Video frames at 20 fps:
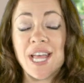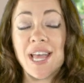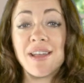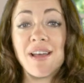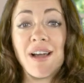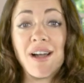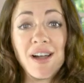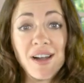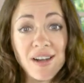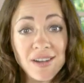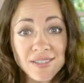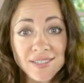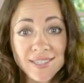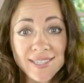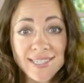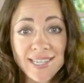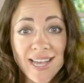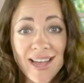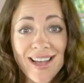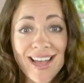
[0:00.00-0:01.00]

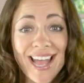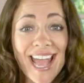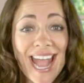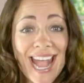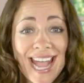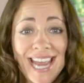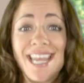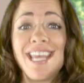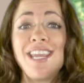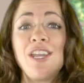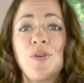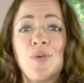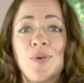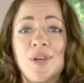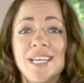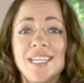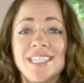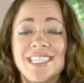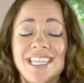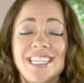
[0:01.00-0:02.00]
Enhancer, any
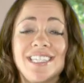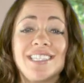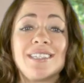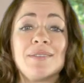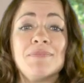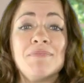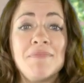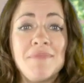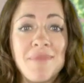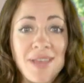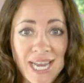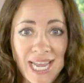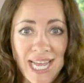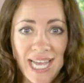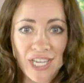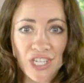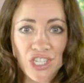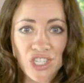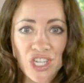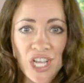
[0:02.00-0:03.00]
noise is
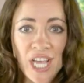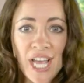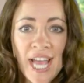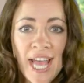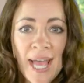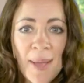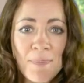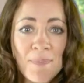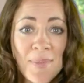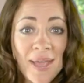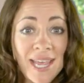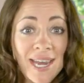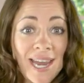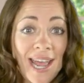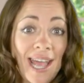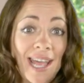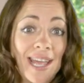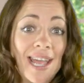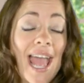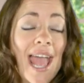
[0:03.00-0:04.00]
diminished,
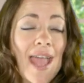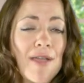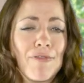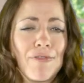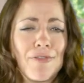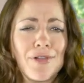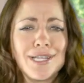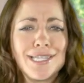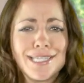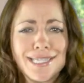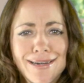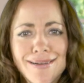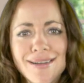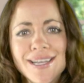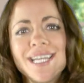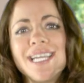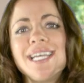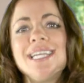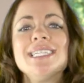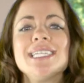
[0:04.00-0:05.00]
meaning every
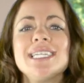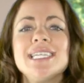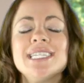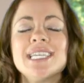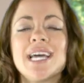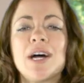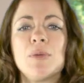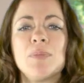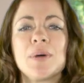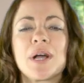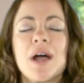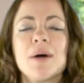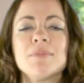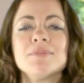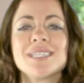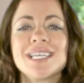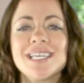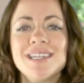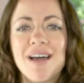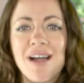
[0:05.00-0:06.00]
tiny detail
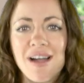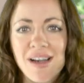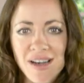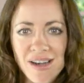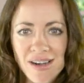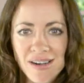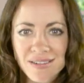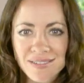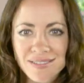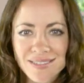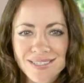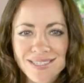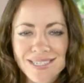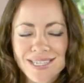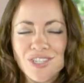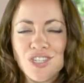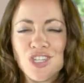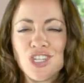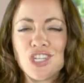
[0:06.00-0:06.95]
becomes enhanced and